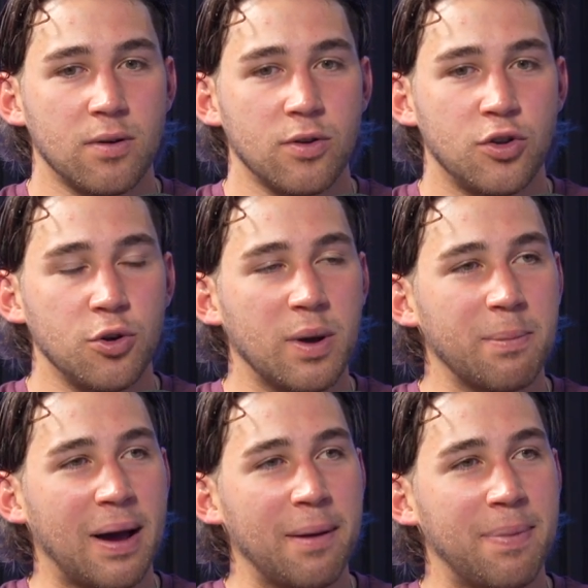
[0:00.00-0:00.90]
doing
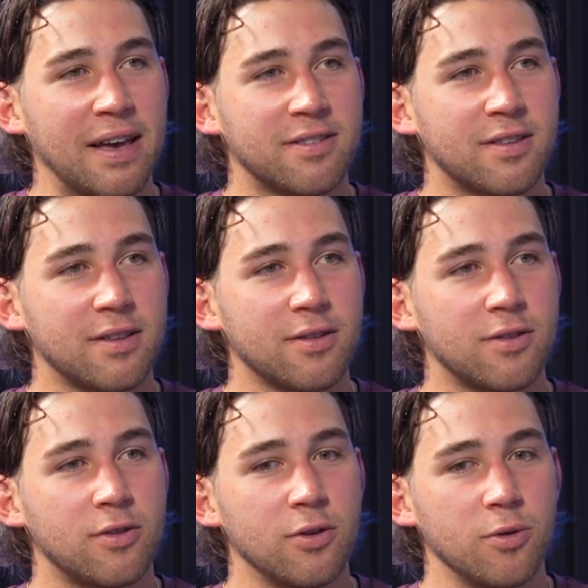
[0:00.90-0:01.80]
my best
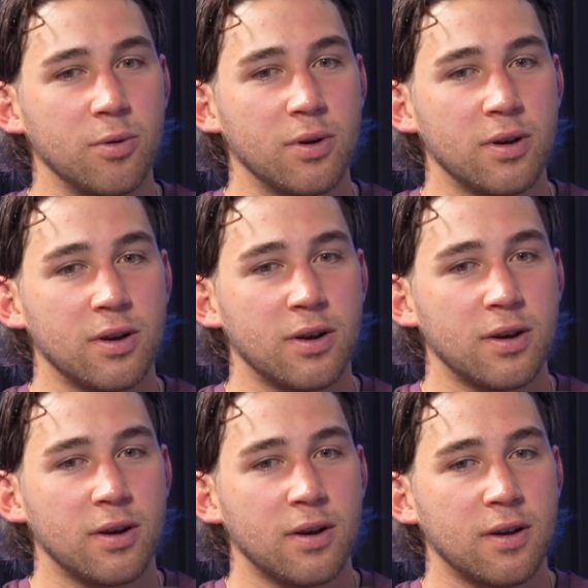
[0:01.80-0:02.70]
to
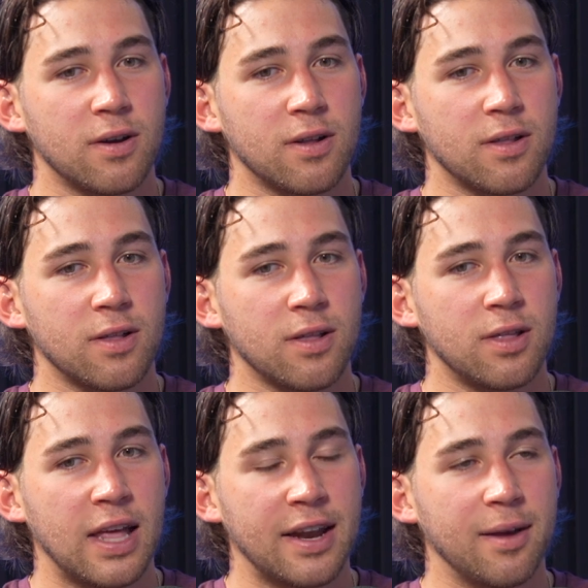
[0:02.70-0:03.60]

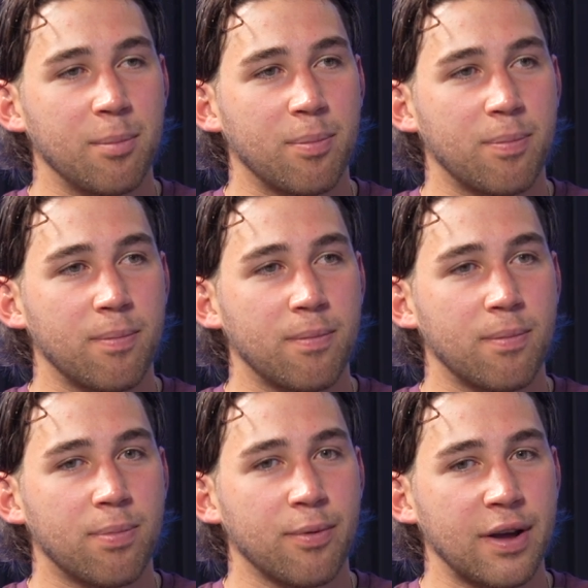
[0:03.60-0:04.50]
let Him
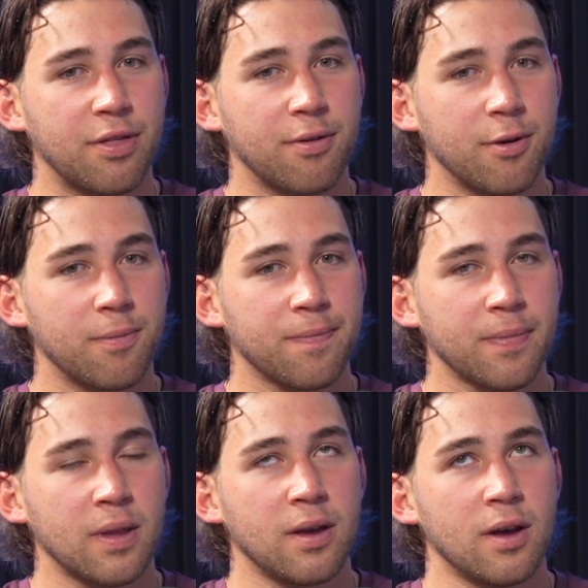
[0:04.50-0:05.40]
break through.
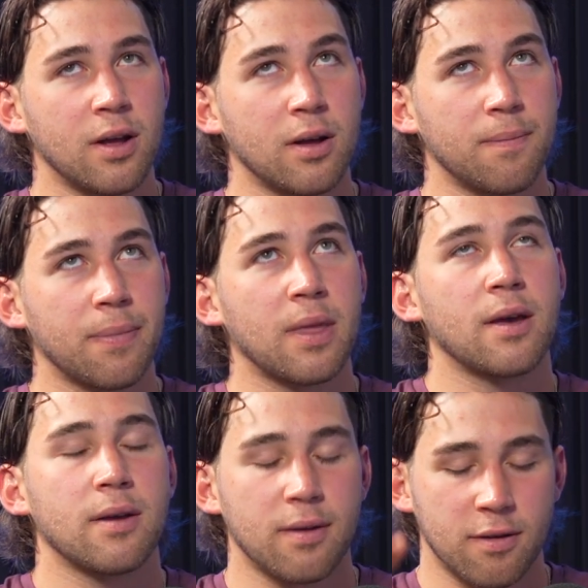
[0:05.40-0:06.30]

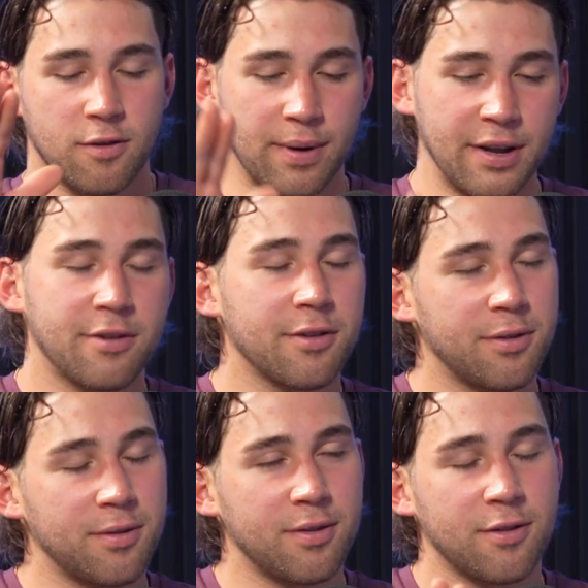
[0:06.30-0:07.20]
Surrendering
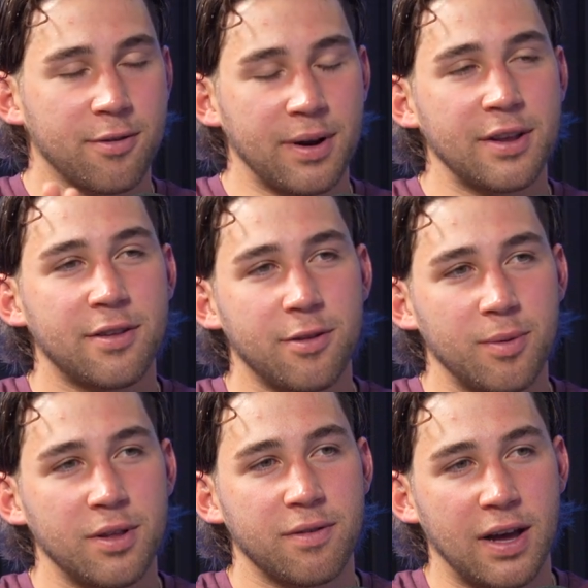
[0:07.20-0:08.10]
to the
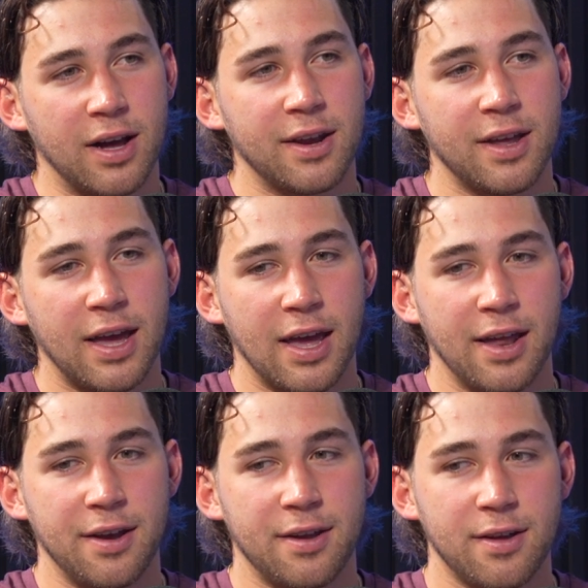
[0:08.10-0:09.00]
will of God
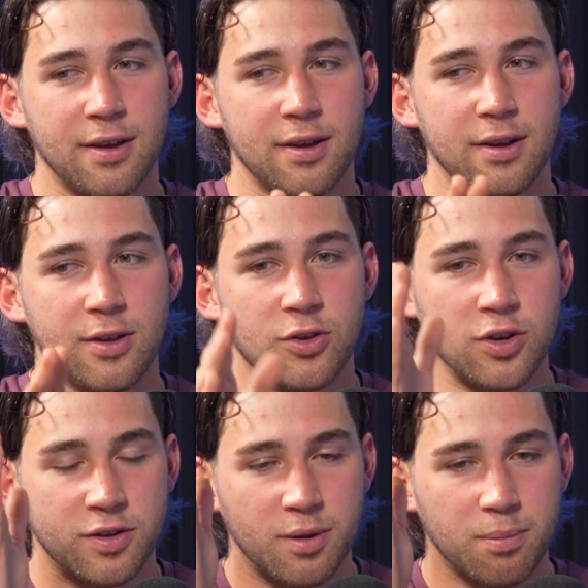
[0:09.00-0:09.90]
and
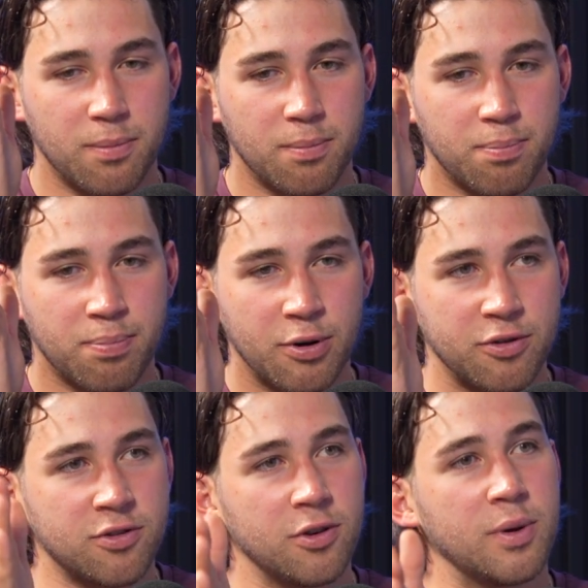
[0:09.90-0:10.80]
just
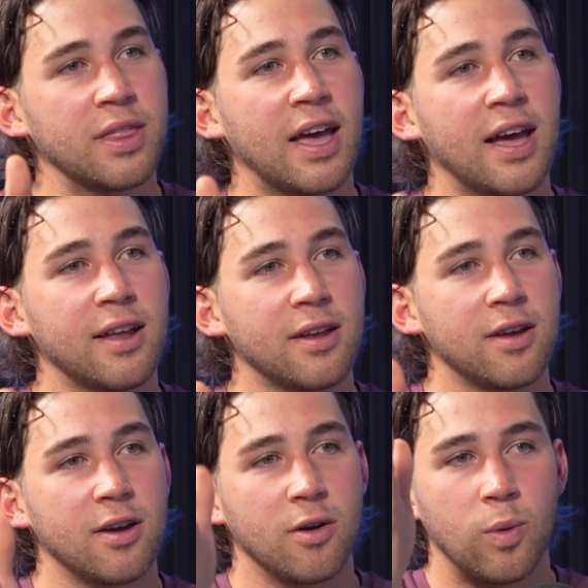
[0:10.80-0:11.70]
pursuing that
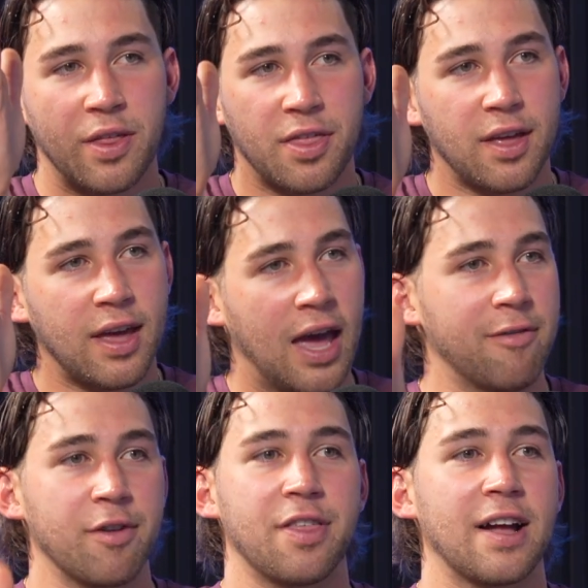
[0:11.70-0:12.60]
with
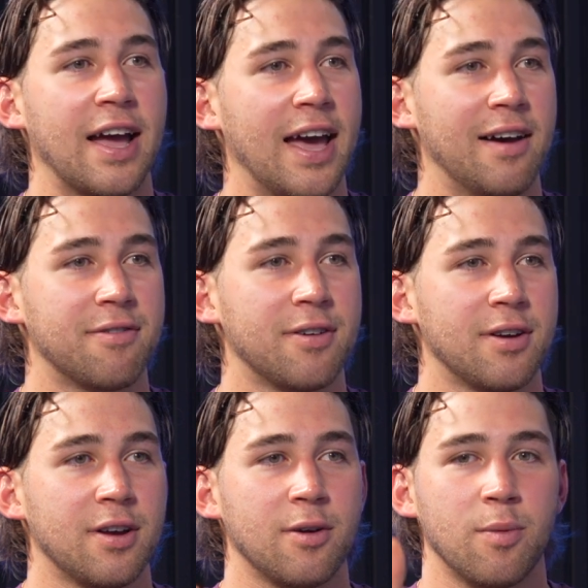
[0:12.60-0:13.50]
everything I have,
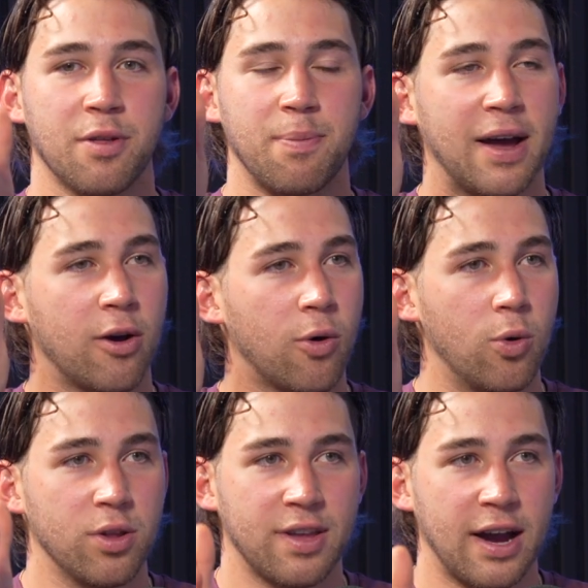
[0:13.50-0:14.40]
with my
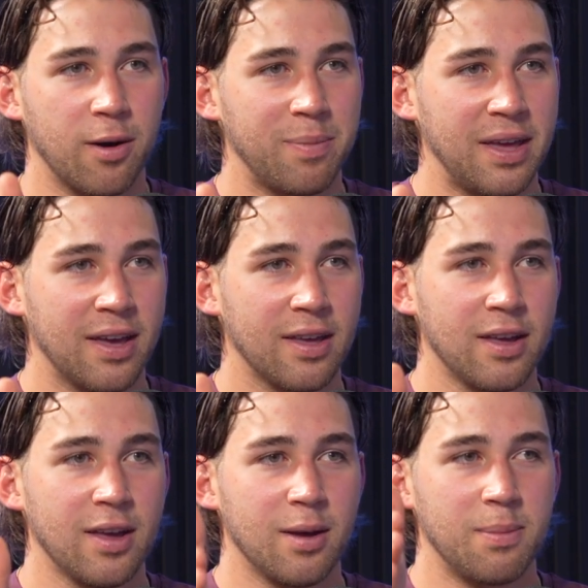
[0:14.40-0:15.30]
whole entire being.
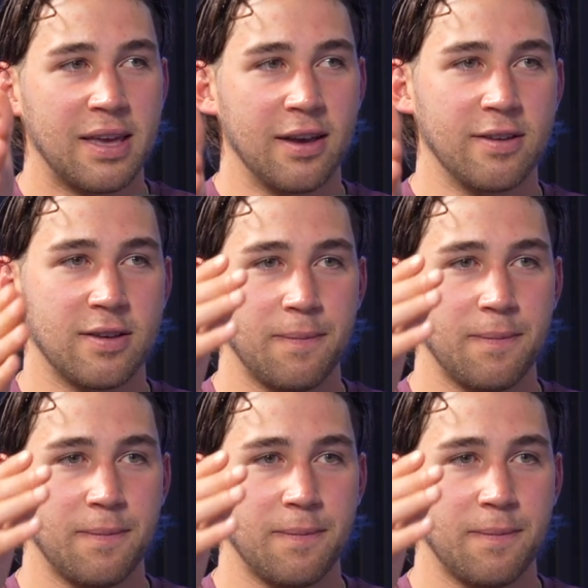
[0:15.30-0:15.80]
Because